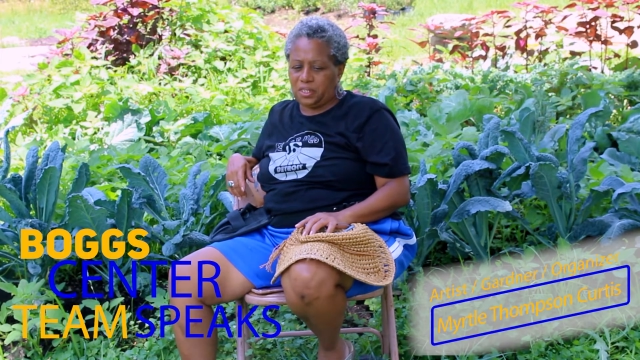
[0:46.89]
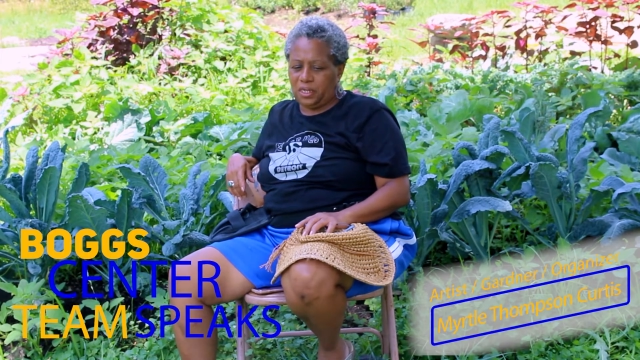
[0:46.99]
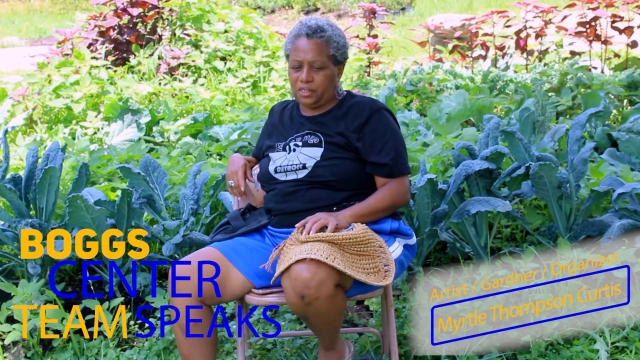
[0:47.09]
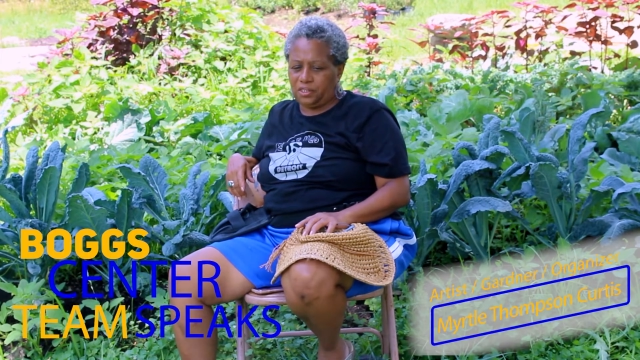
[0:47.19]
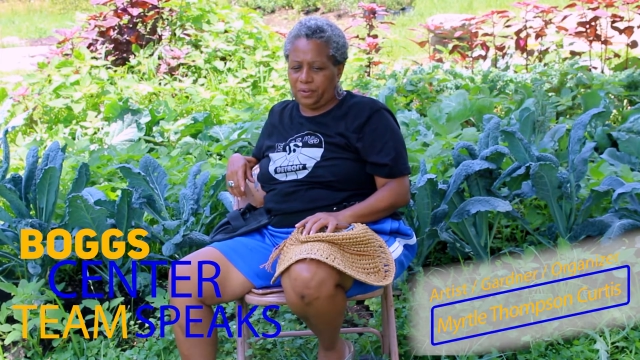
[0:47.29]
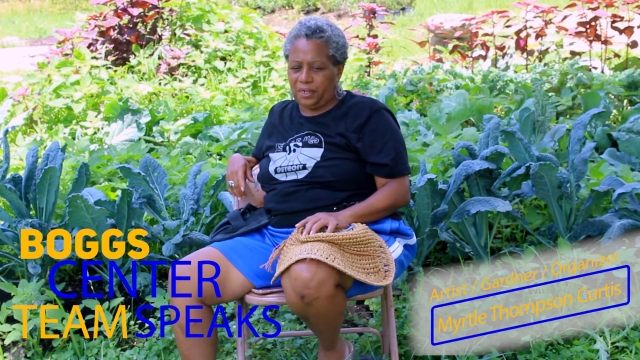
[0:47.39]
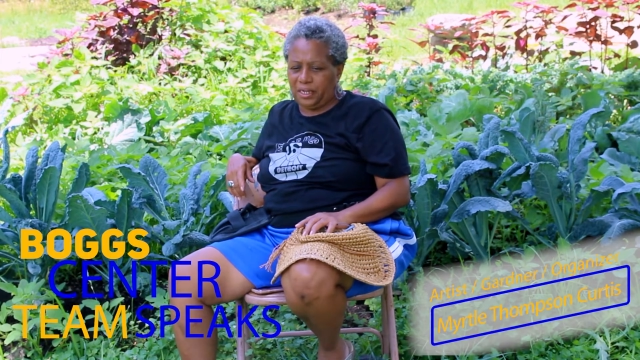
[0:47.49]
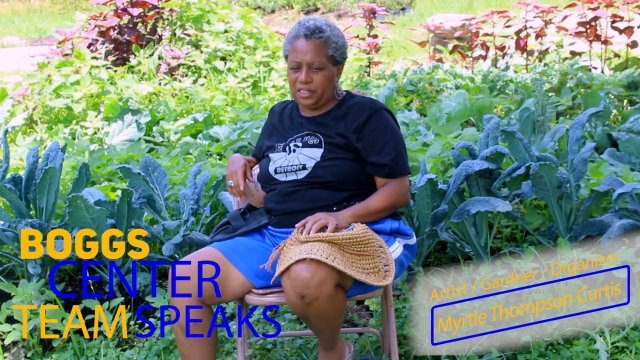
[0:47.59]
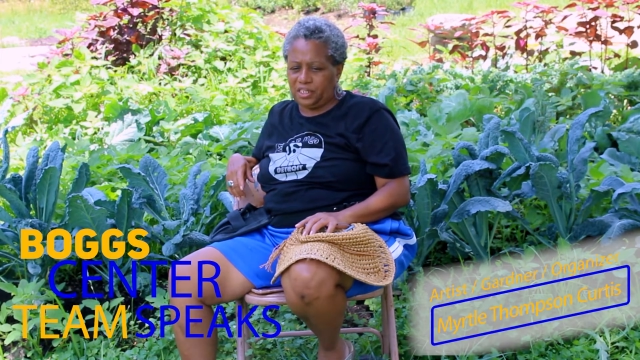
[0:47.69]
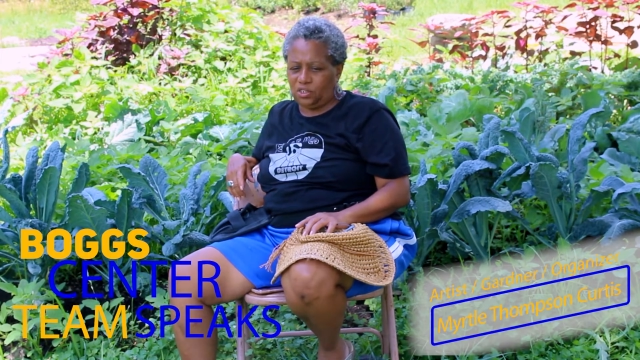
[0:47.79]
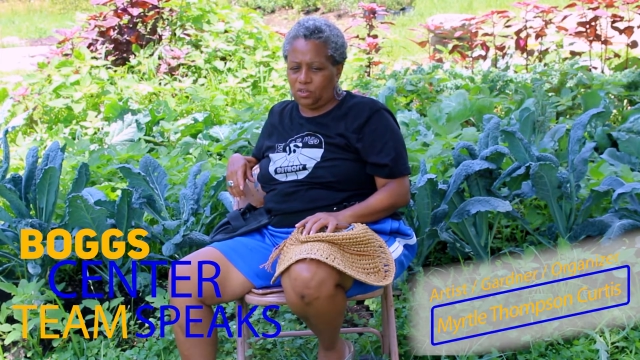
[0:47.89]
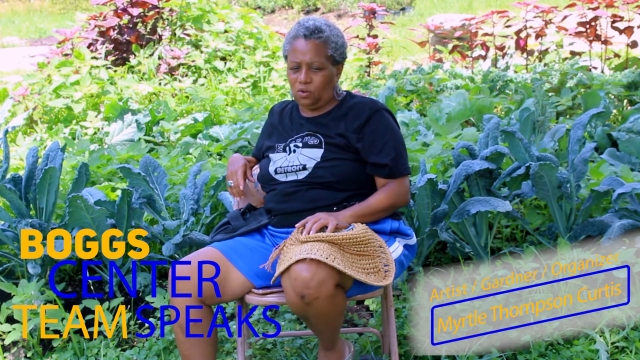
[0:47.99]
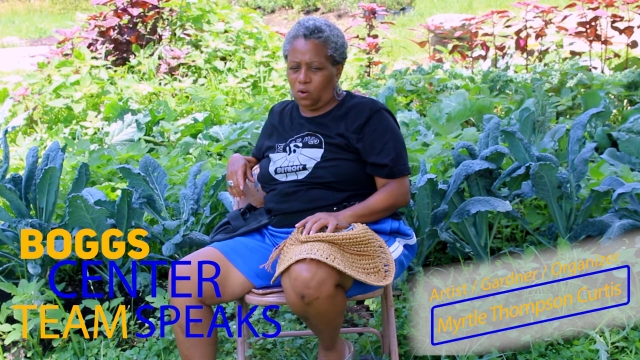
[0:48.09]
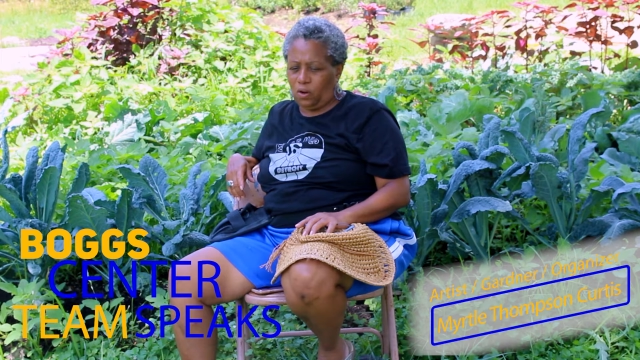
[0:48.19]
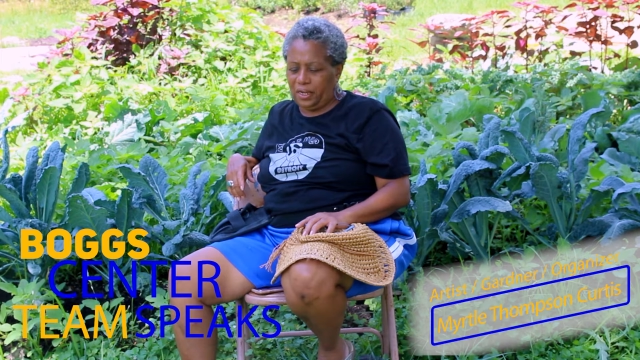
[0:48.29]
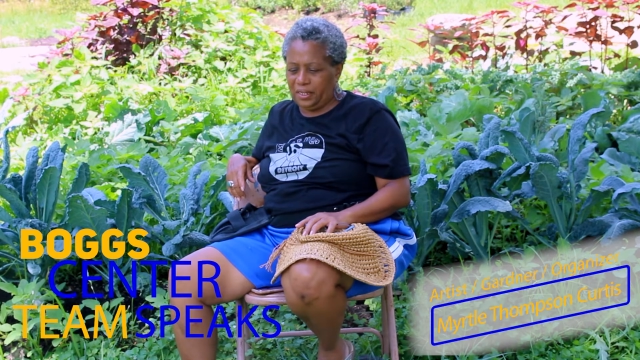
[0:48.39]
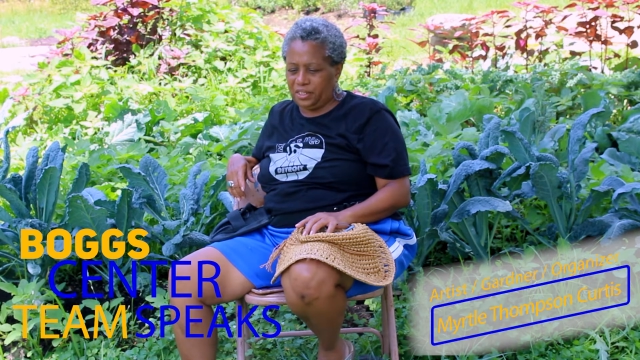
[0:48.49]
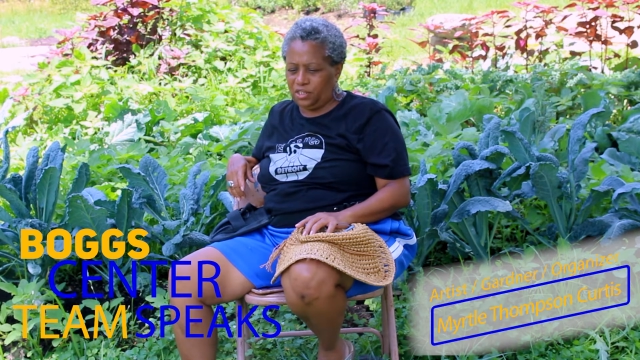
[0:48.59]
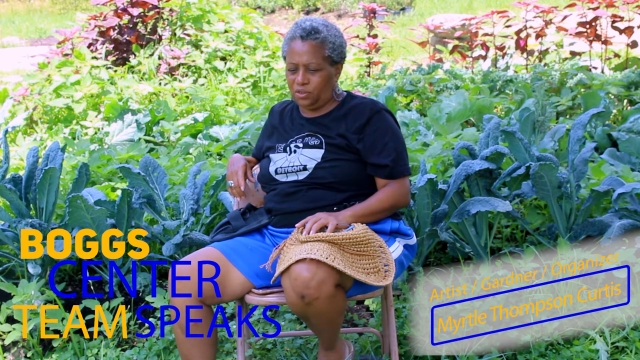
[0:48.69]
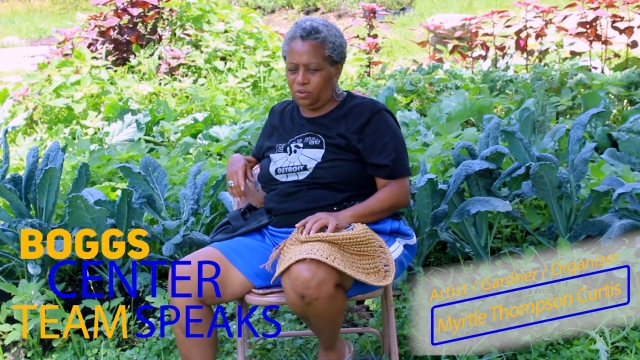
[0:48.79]
entering into or
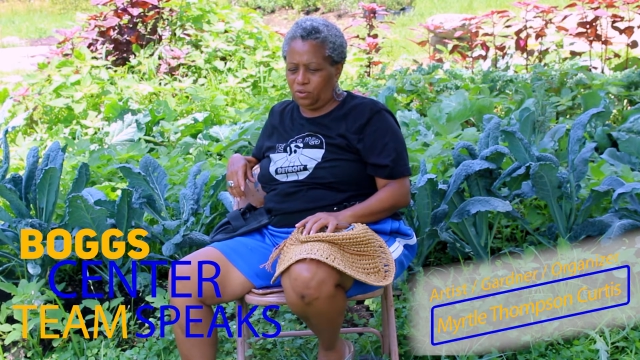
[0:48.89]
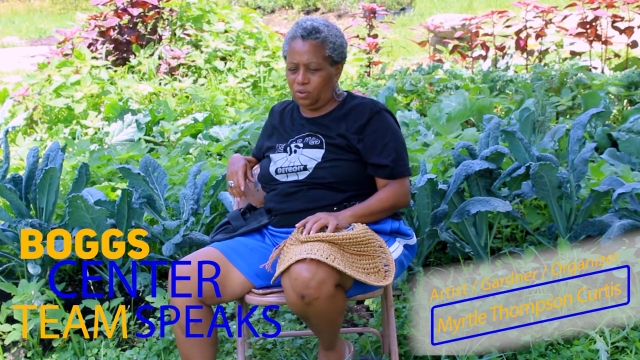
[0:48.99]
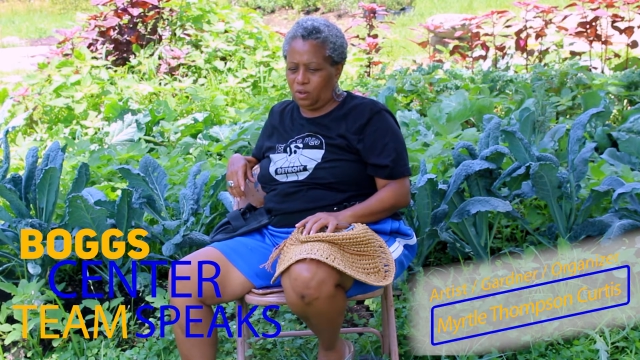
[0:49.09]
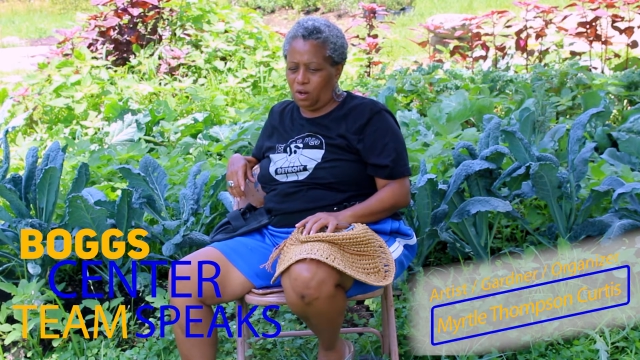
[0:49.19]
into